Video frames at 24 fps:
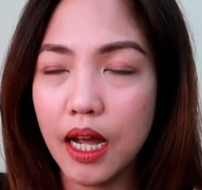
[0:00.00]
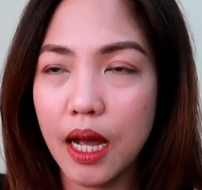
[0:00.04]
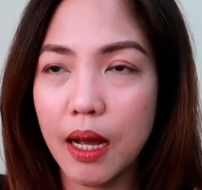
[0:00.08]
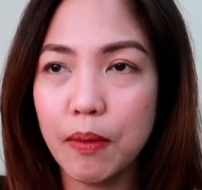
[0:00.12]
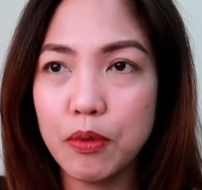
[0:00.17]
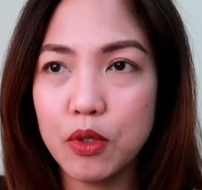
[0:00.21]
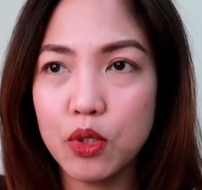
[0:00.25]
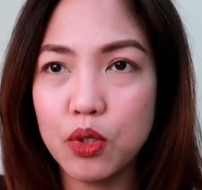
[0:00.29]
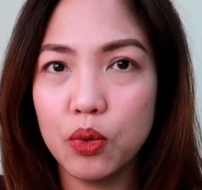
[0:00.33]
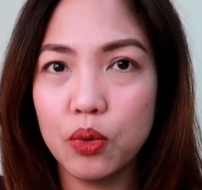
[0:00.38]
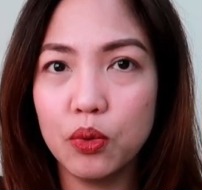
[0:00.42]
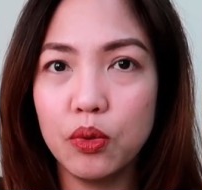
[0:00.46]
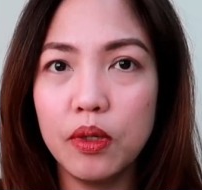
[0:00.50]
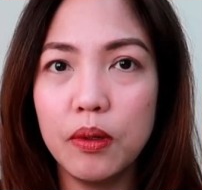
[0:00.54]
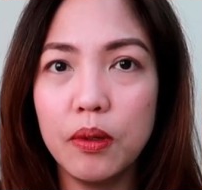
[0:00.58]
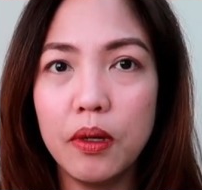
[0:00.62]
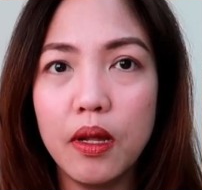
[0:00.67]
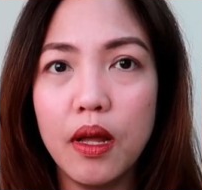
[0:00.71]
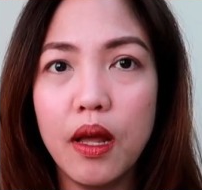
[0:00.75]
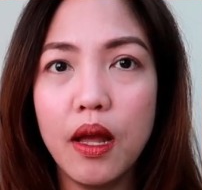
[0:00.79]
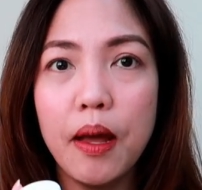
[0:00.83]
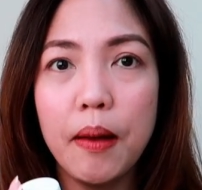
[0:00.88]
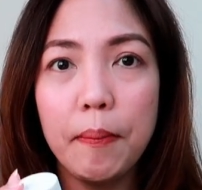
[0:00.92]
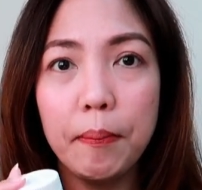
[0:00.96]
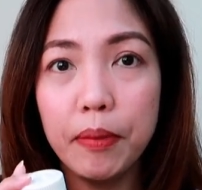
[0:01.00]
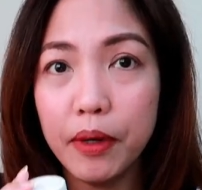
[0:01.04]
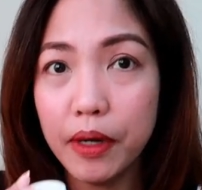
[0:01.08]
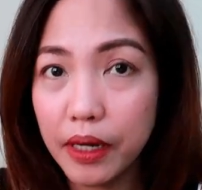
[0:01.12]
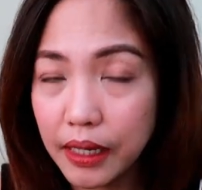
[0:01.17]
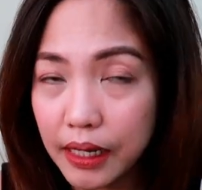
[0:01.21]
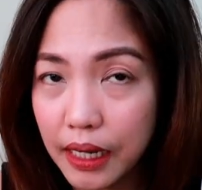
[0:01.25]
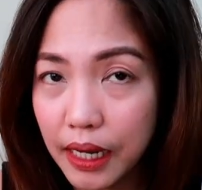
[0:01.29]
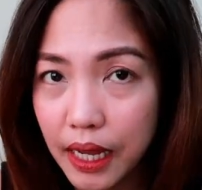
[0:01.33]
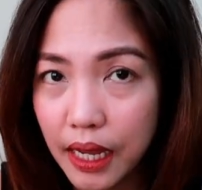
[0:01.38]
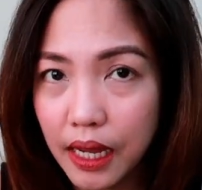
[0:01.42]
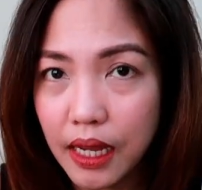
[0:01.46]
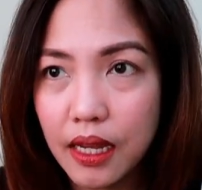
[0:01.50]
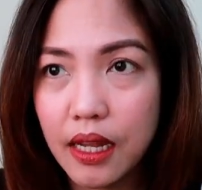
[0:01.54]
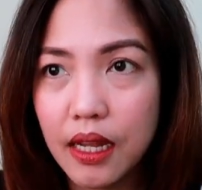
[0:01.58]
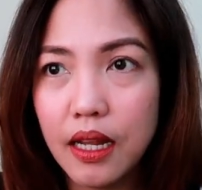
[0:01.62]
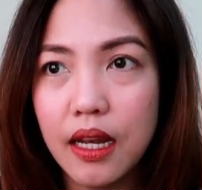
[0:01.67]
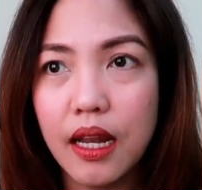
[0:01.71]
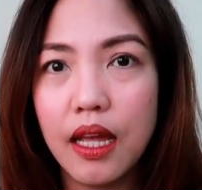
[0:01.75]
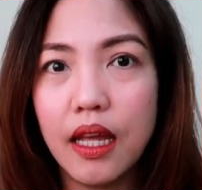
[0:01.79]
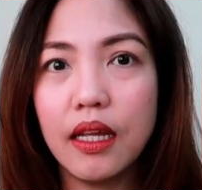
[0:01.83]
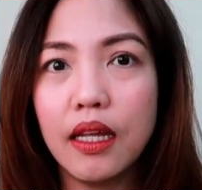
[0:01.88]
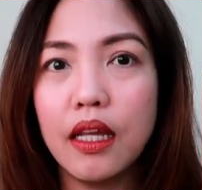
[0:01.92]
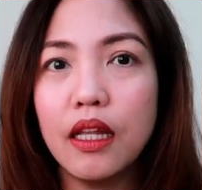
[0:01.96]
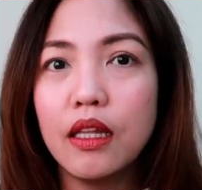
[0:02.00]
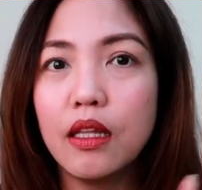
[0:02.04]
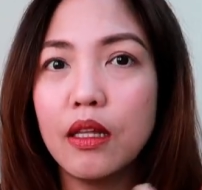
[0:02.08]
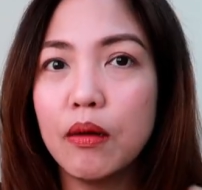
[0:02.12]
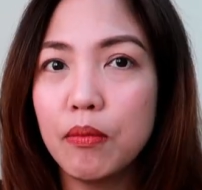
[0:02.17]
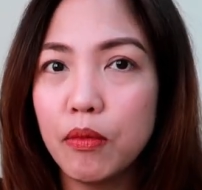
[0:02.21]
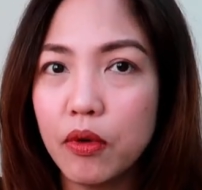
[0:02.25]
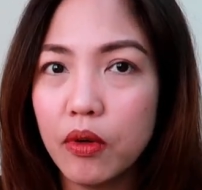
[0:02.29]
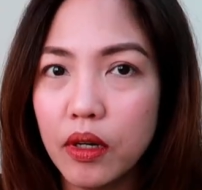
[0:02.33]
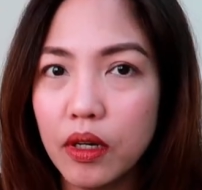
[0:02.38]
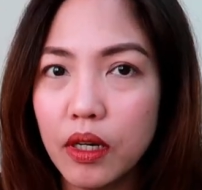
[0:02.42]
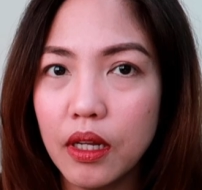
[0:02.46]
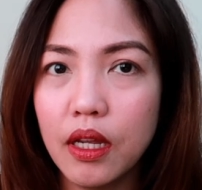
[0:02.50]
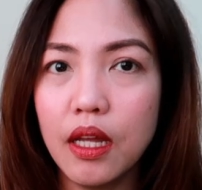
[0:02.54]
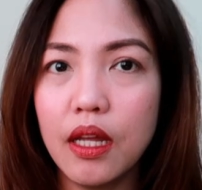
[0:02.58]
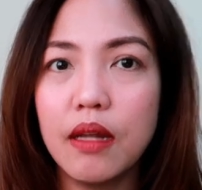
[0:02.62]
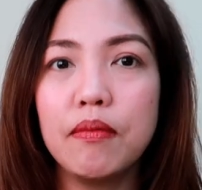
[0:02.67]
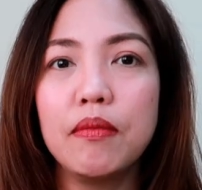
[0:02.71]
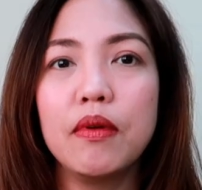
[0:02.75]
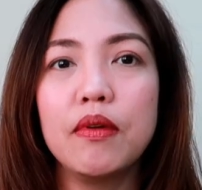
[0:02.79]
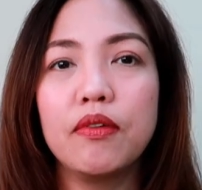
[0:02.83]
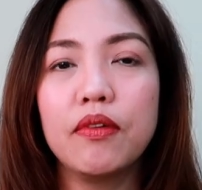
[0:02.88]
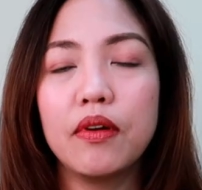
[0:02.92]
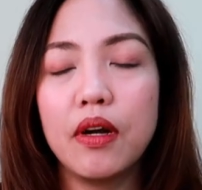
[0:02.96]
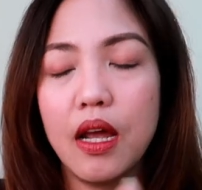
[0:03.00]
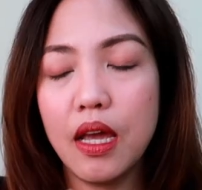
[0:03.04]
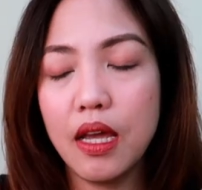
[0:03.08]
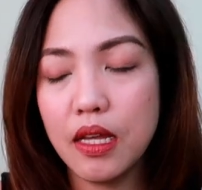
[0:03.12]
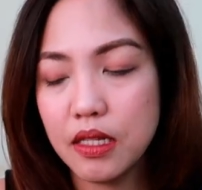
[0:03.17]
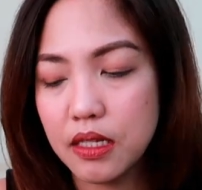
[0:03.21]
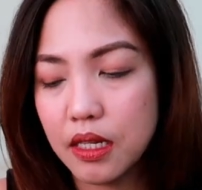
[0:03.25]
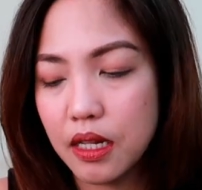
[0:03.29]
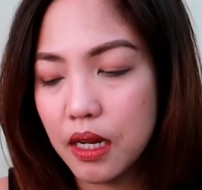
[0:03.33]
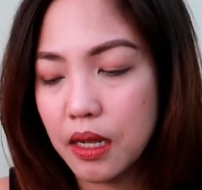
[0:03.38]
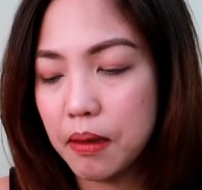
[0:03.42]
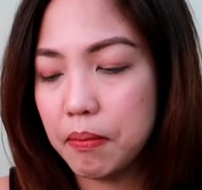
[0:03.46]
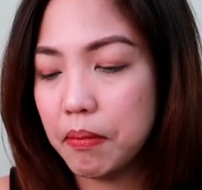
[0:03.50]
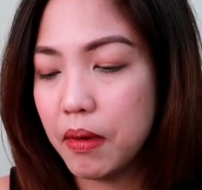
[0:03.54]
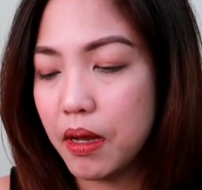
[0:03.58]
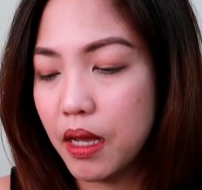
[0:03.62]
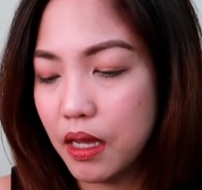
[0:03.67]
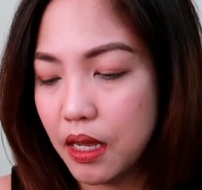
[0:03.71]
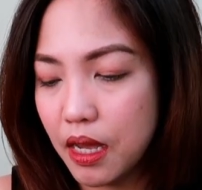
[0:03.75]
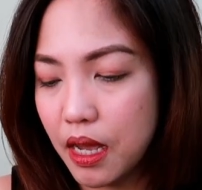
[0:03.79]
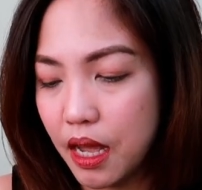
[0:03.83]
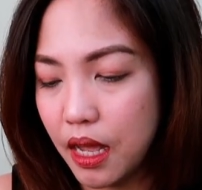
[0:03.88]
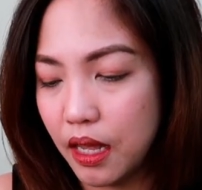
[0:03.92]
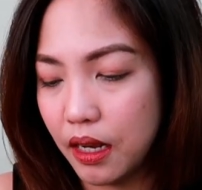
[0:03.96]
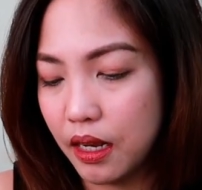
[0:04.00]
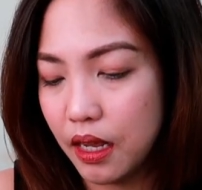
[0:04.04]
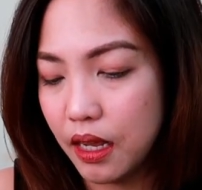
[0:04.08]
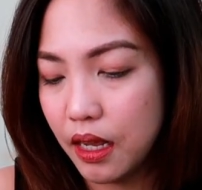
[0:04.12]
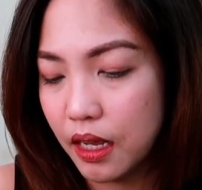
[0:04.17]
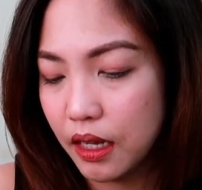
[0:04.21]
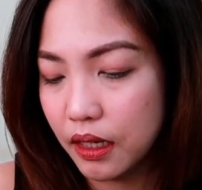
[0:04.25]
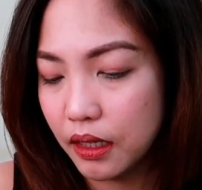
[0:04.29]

capsule per day, like in the morning and before I sleep. Ayan.